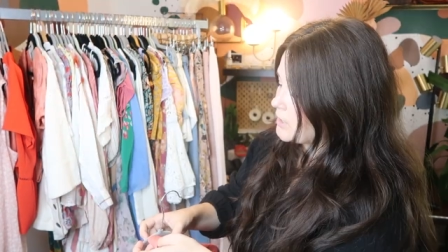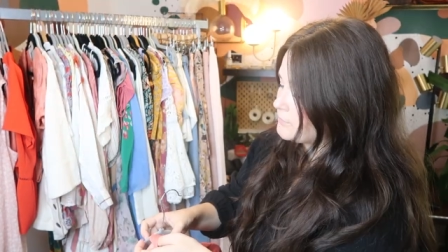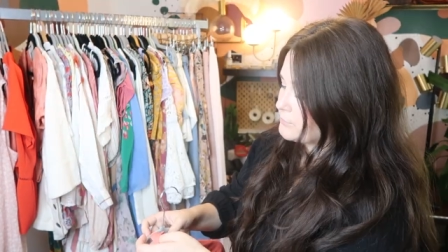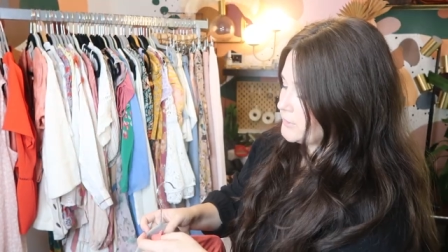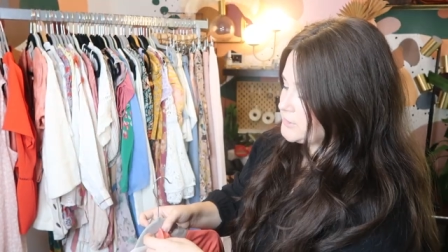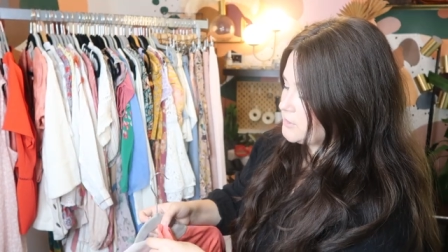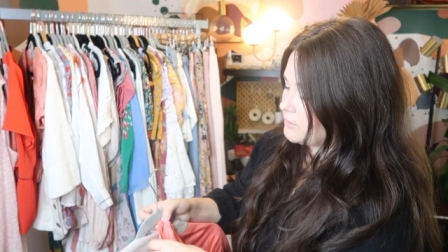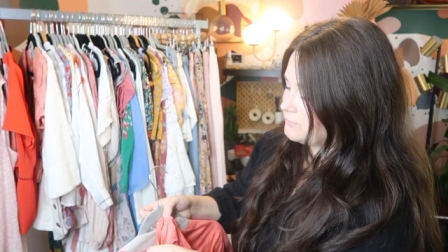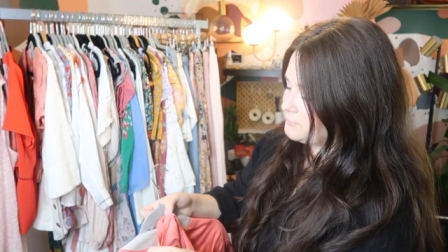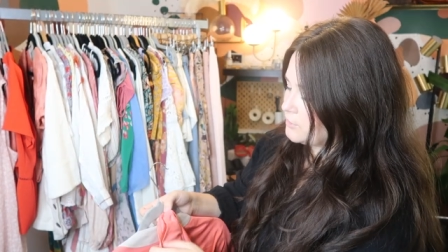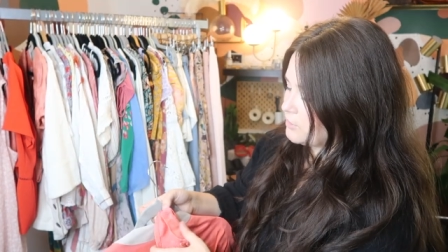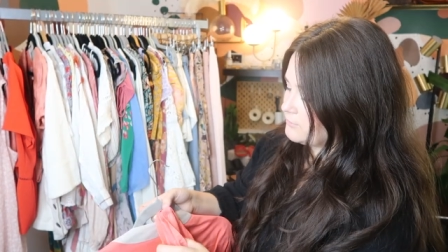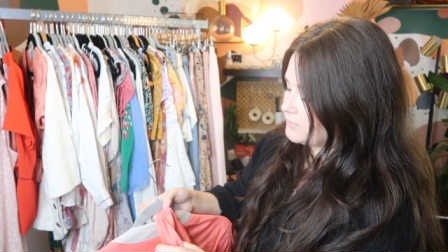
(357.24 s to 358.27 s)
probably retailed
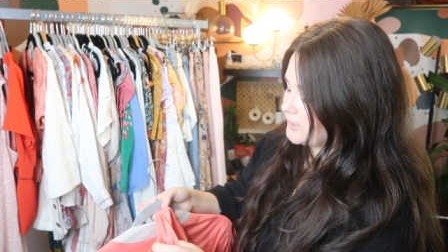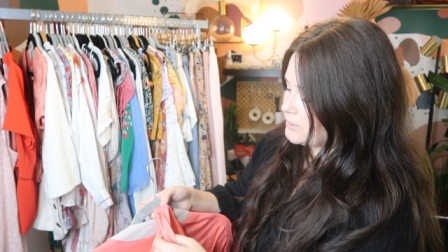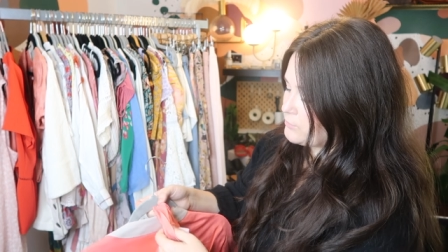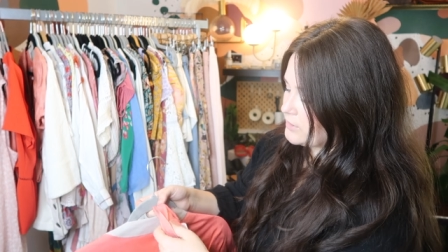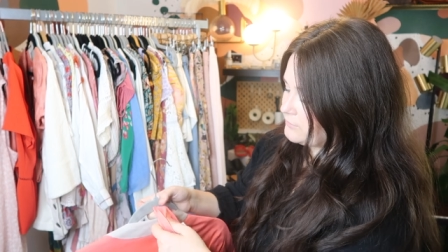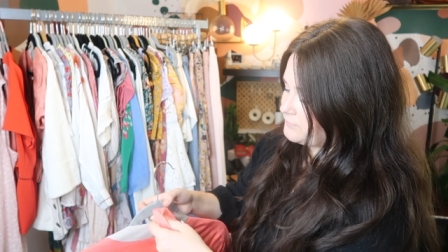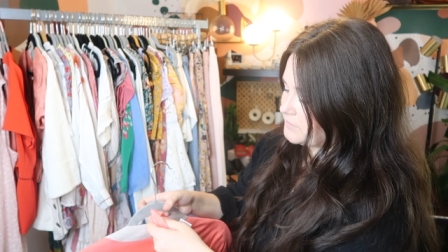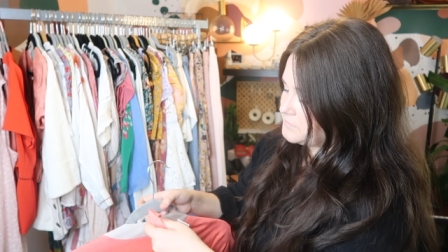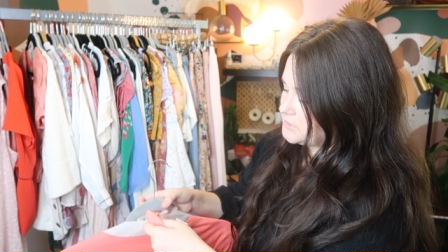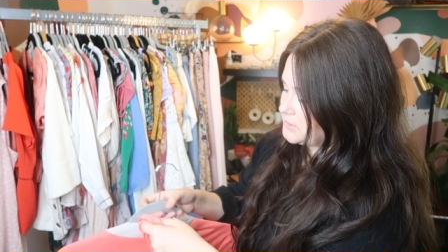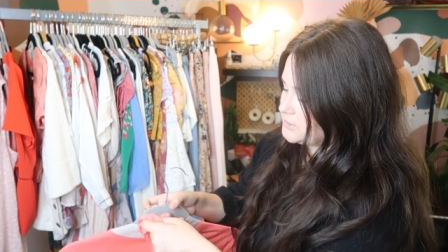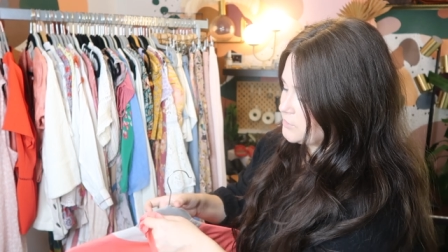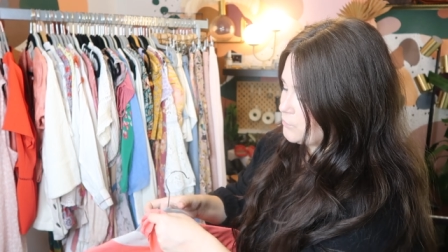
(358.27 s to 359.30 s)
for over like
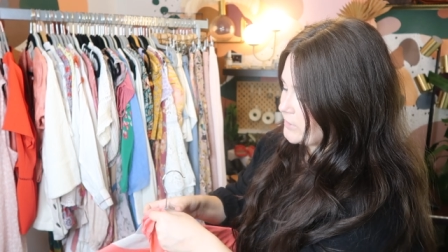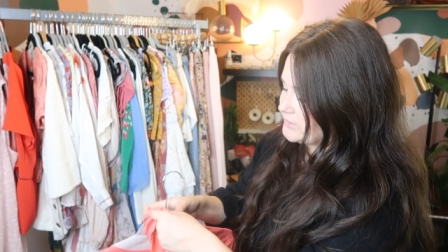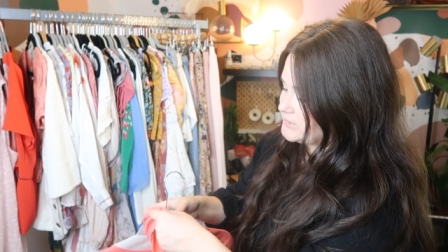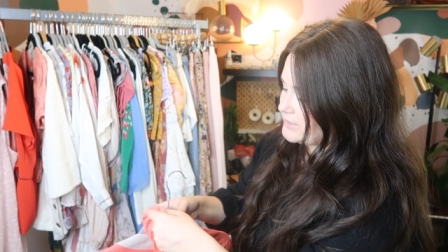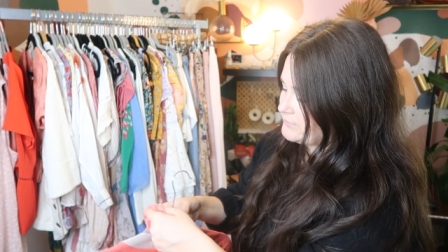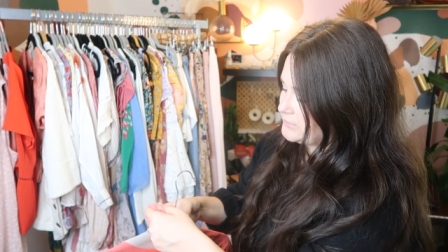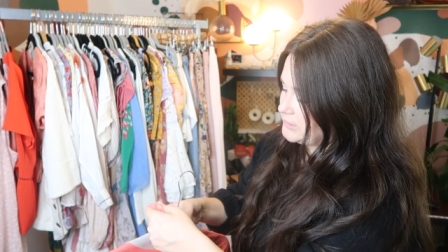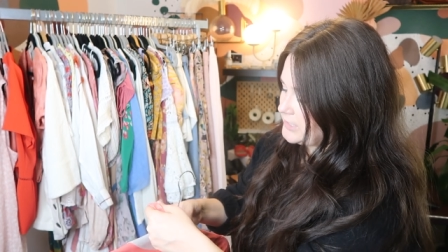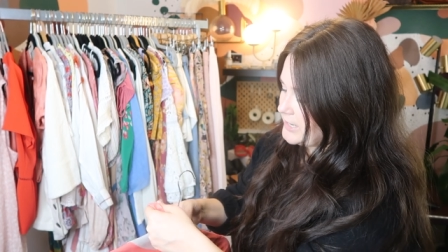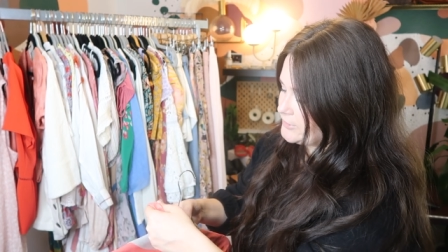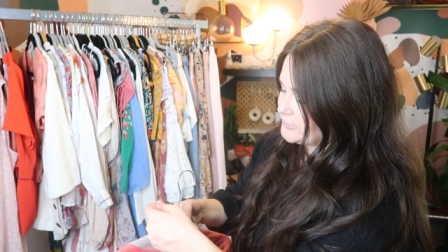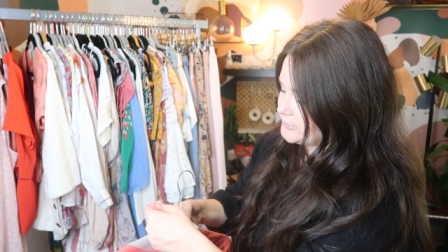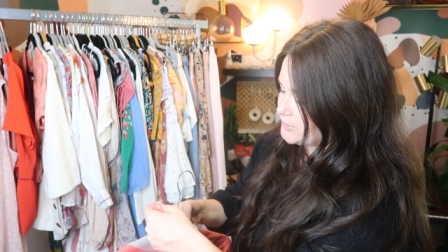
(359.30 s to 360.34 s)
150 to
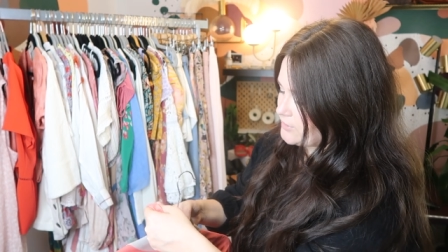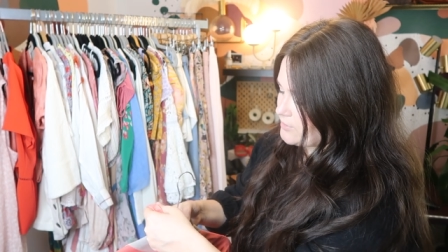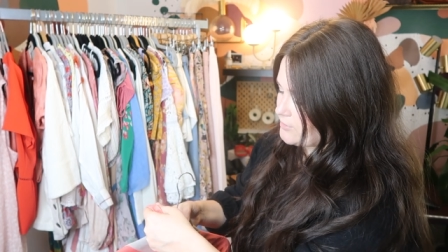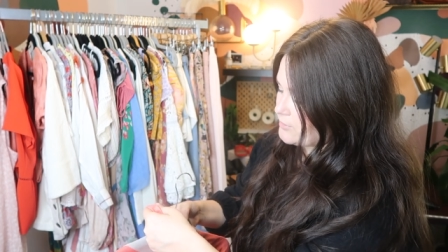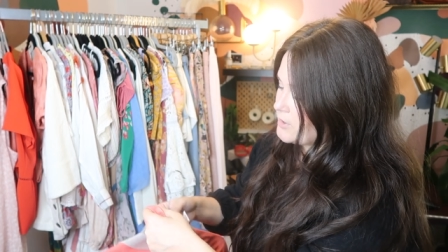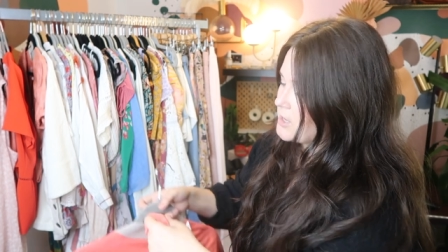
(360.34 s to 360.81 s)
178 or so.